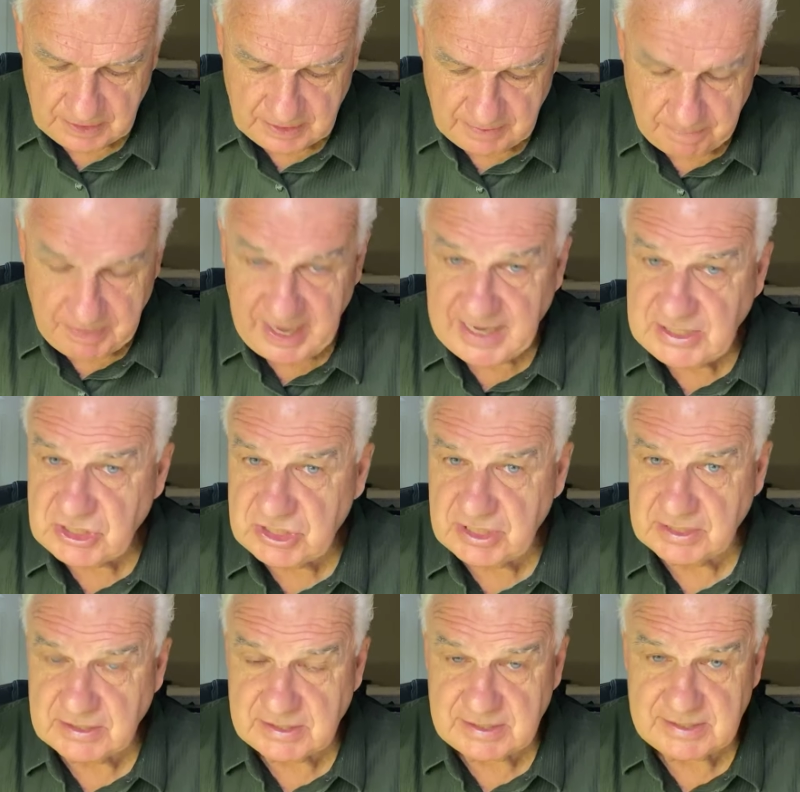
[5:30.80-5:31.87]

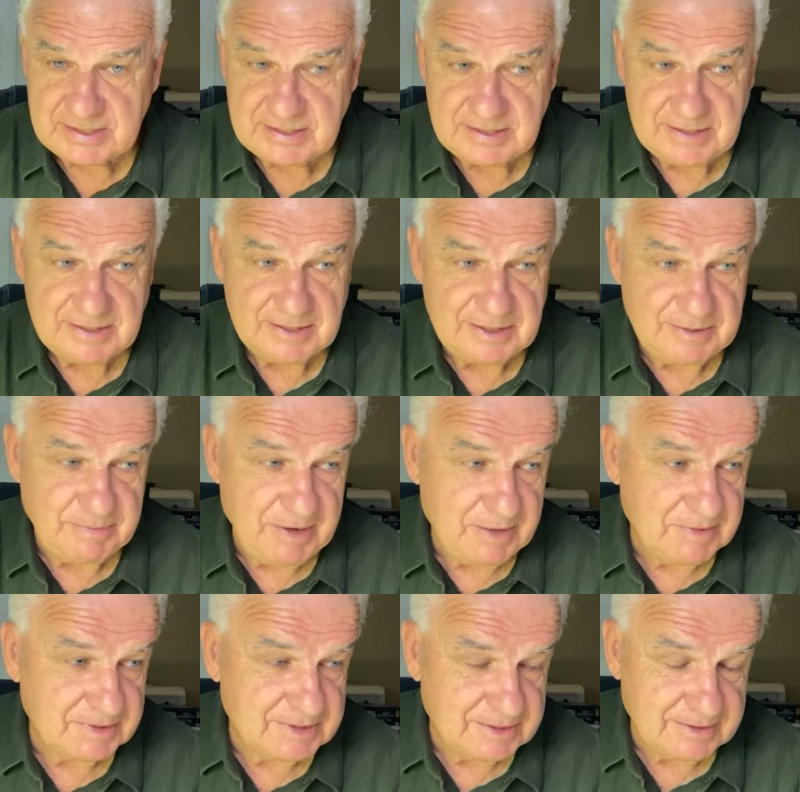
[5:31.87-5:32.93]
Patience, to be
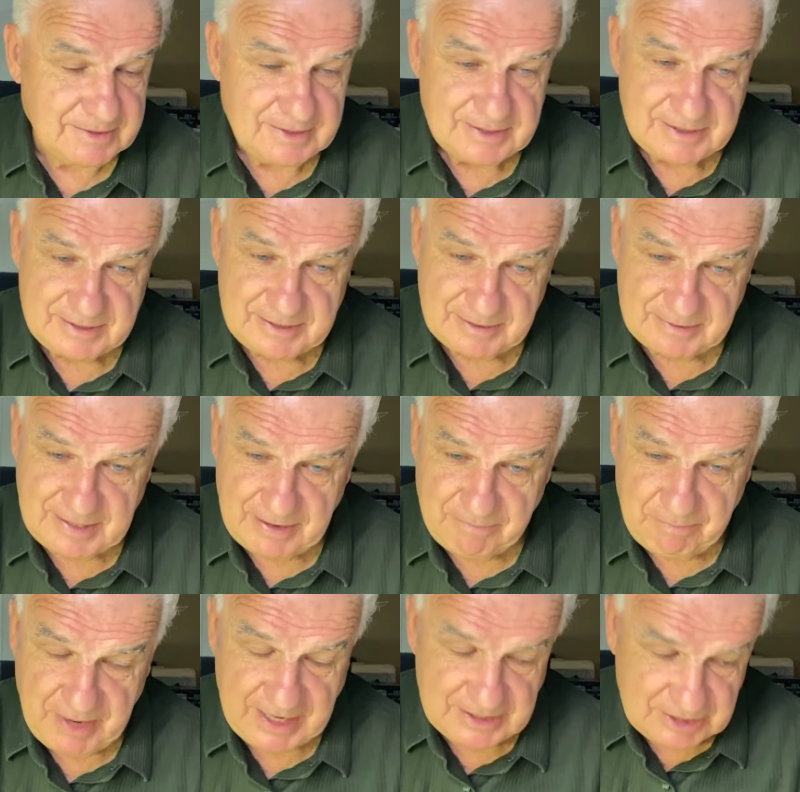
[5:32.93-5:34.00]
able to, to, to have
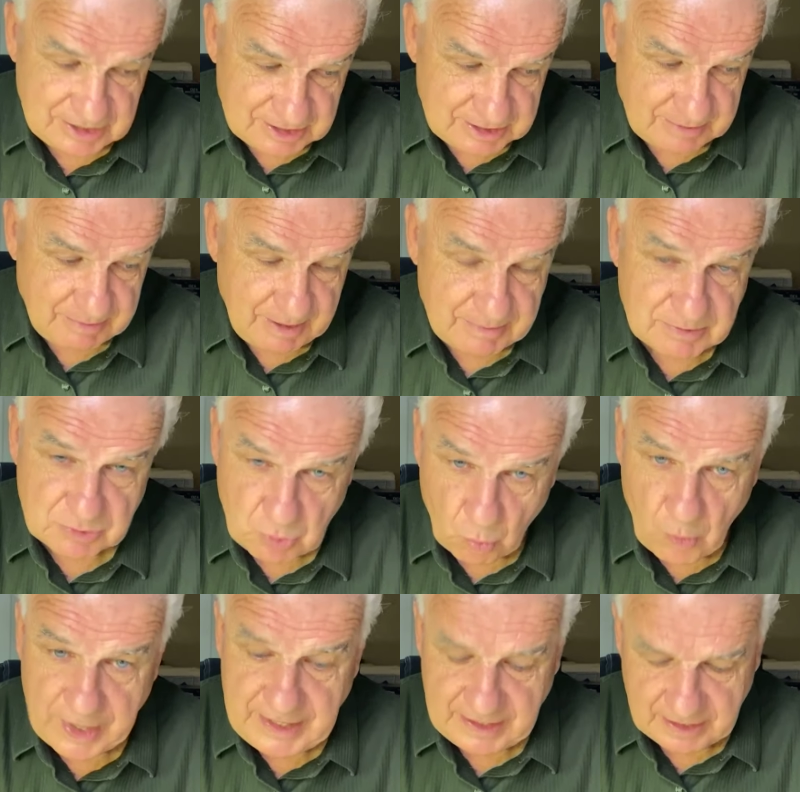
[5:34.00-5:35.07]
patience, to be able to
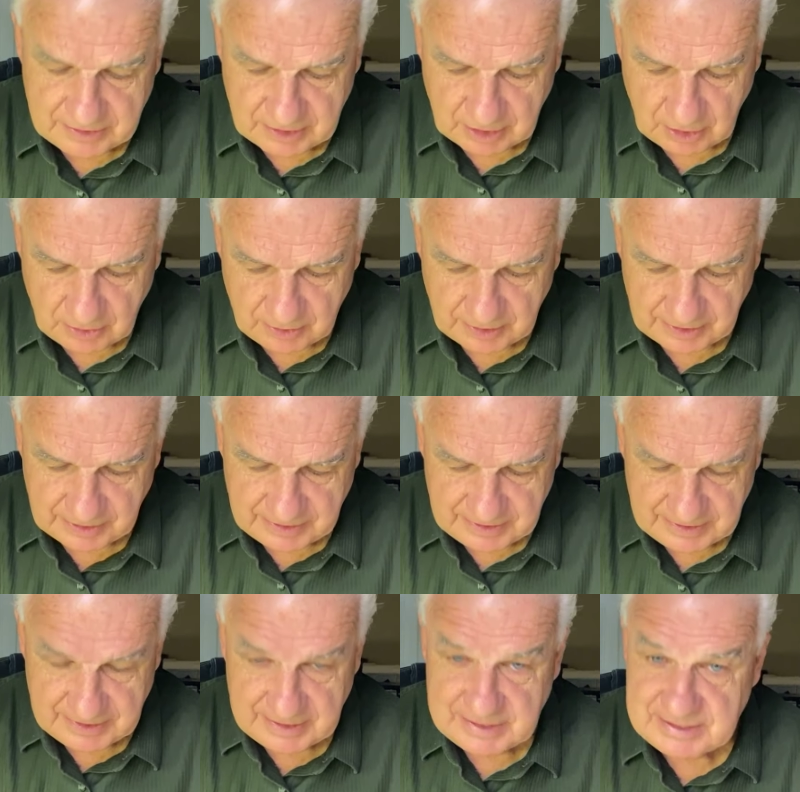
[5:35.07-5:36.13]
wait on the Lord,
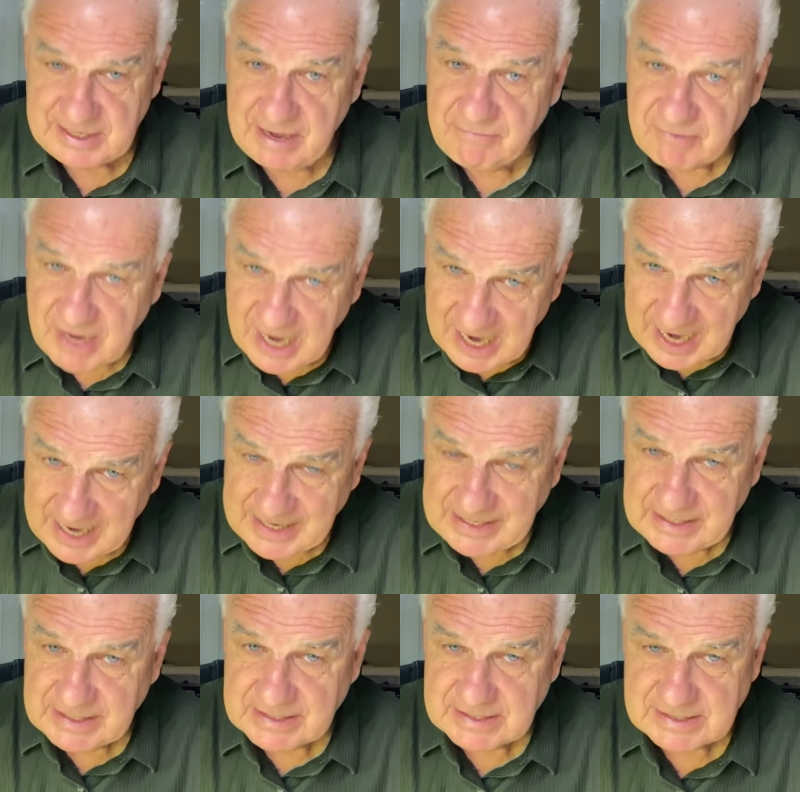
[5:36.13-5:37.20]
to have
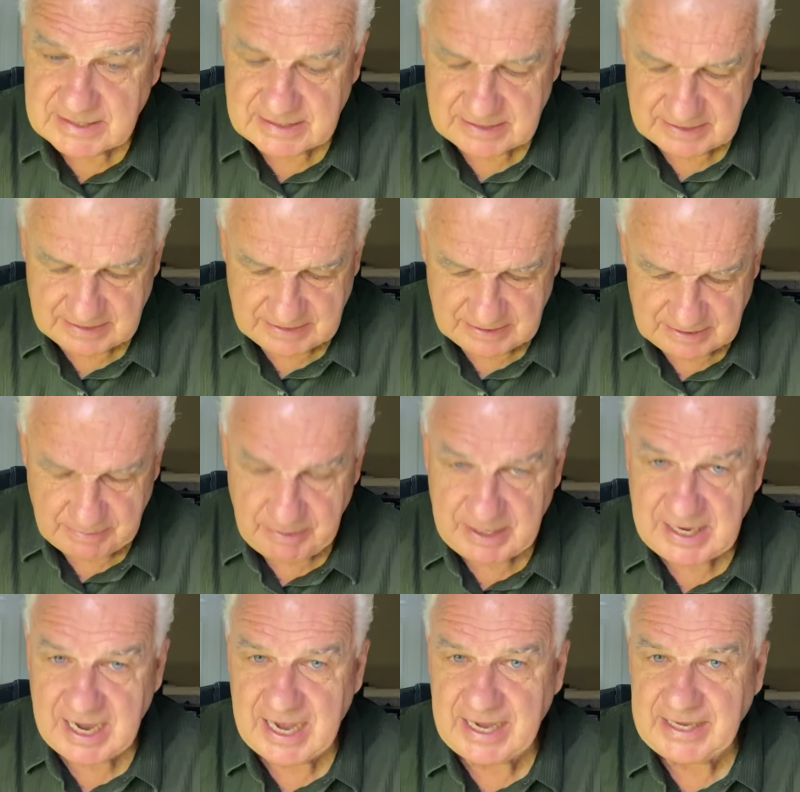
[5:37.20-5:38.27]
kindness, to be
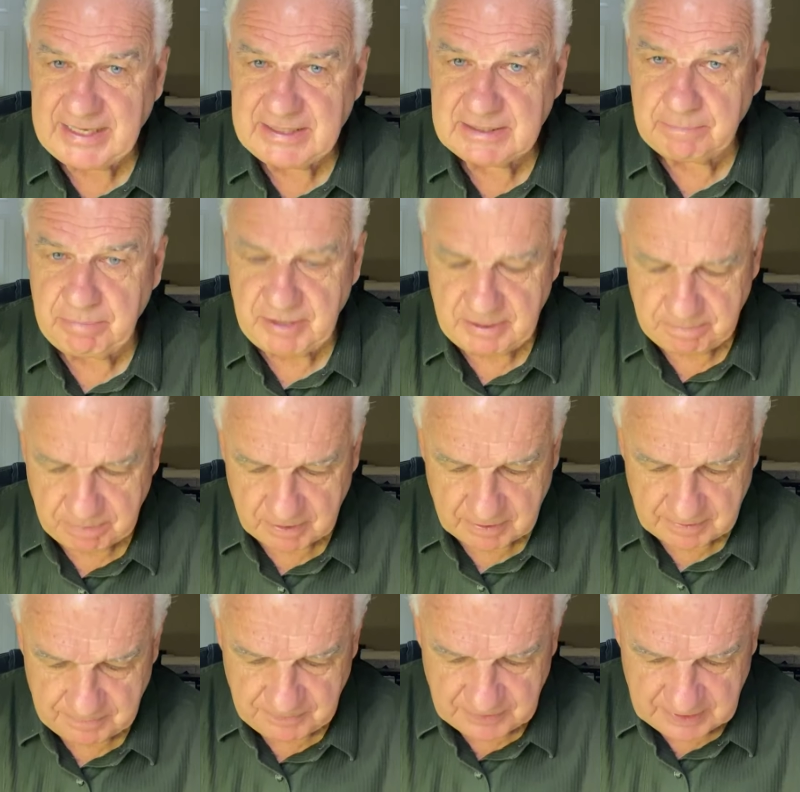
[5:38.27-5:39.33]
kind to people,
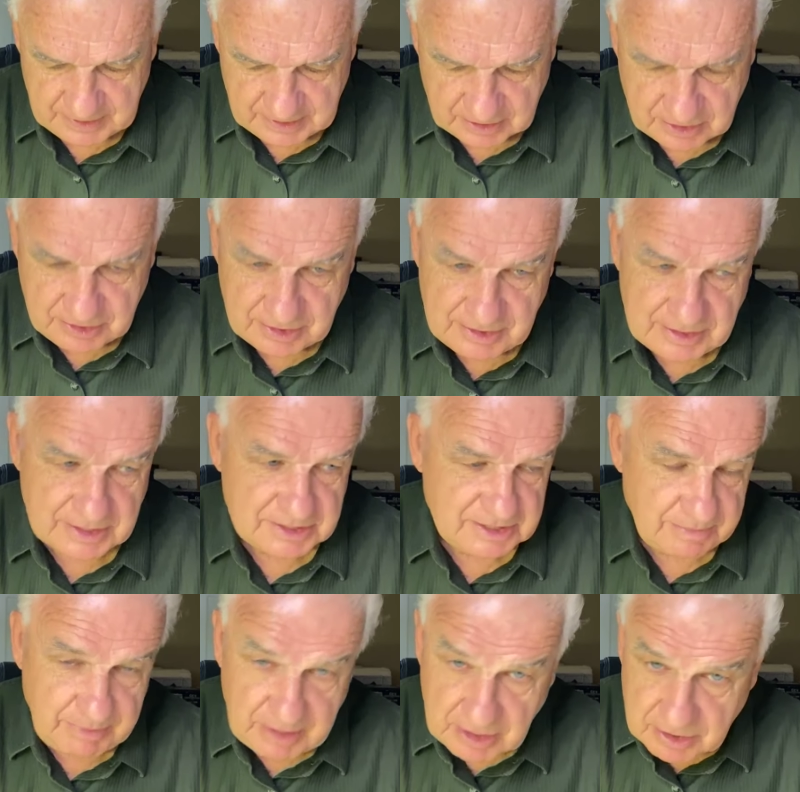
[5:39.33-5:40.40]
goodness, to
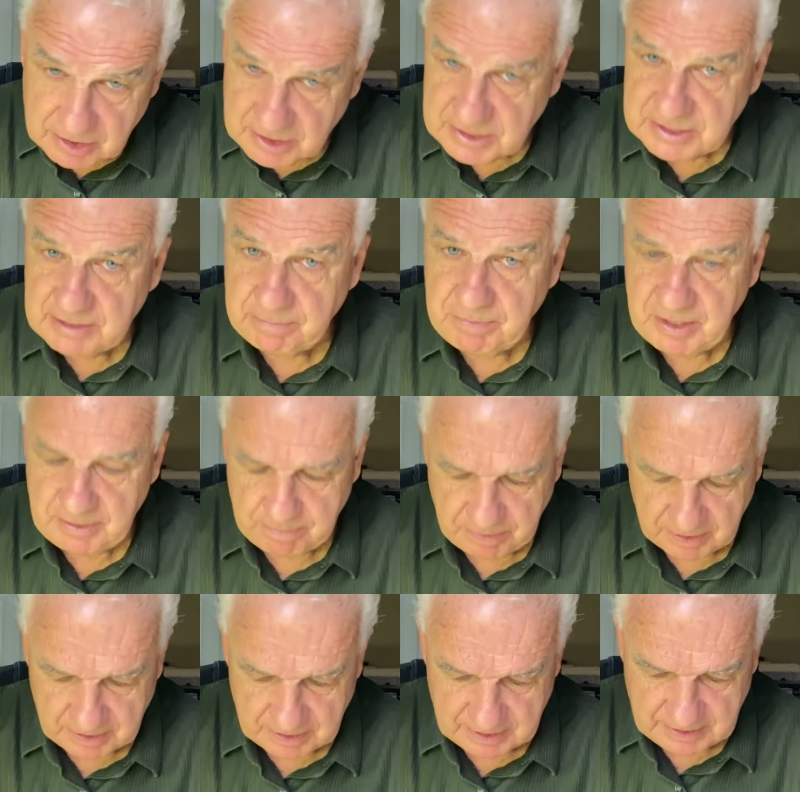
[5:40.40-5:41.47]
be good to
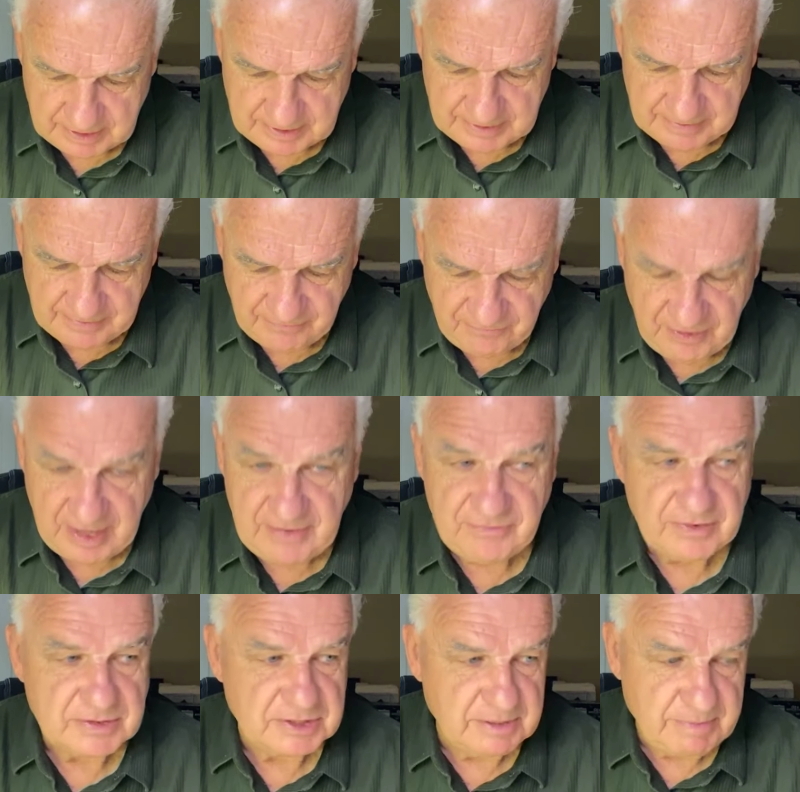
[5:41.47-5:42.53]
people,
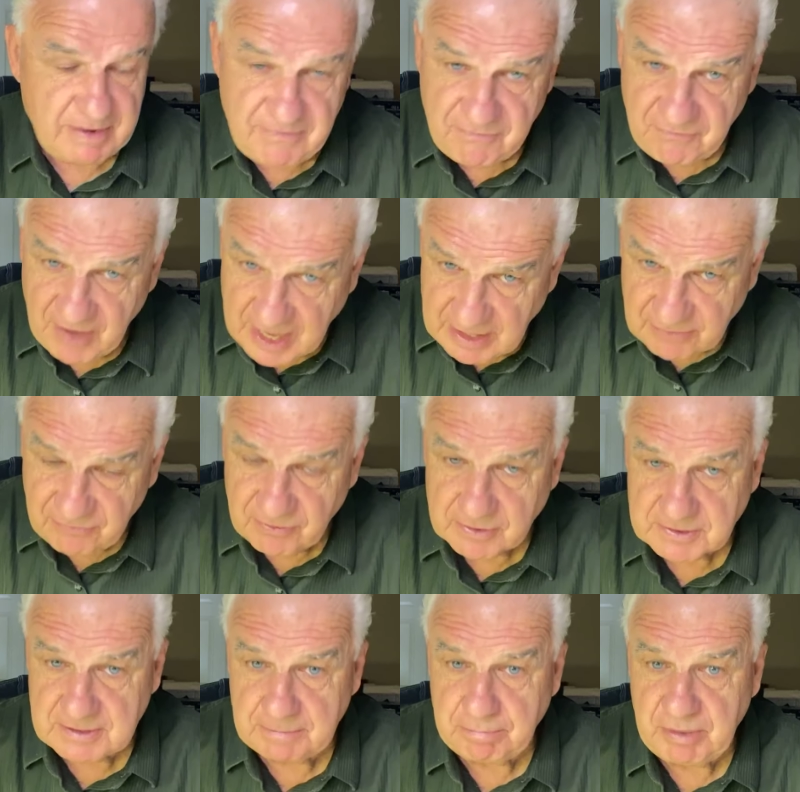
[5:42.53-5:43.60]
faithfulness, to be faithful
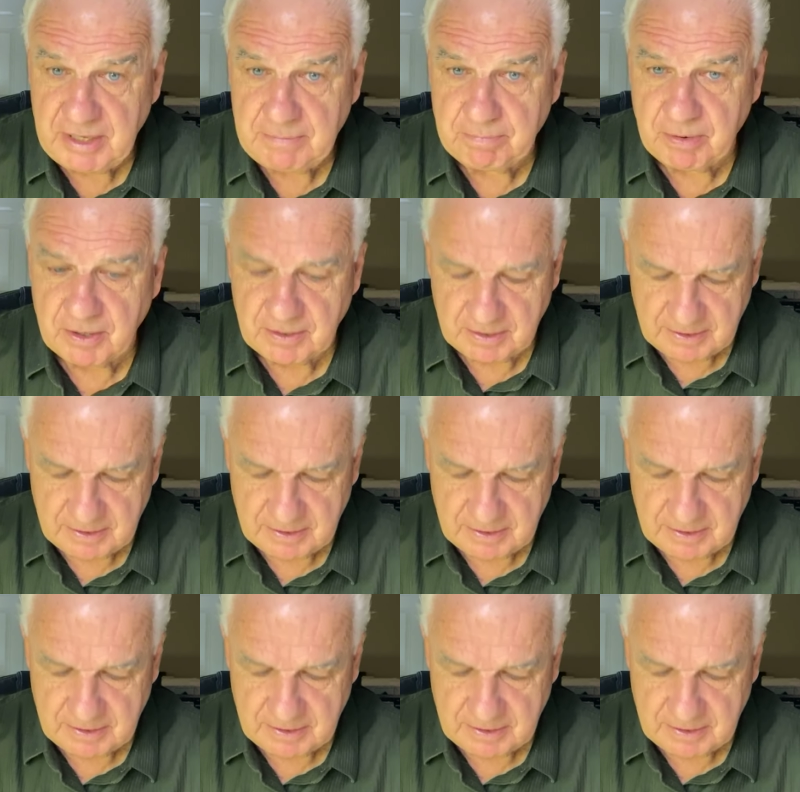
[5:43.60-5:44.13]
to people.